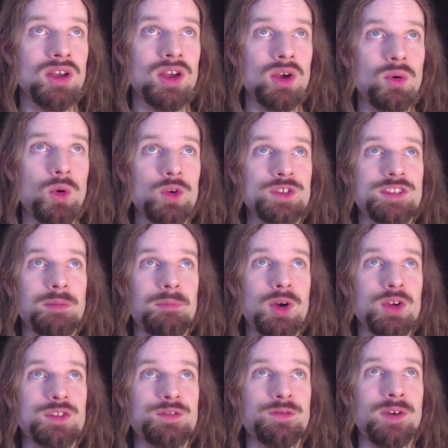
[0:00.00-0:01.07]
What was the
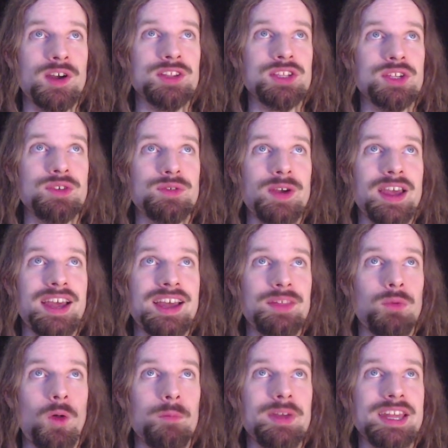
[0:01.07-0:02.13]
most fun you've had
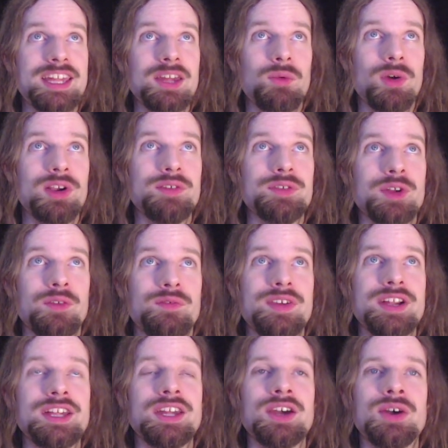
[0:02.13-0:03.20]
while making one of your
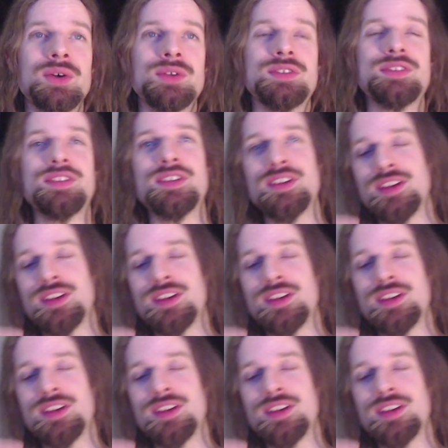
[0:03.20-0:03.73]
videos?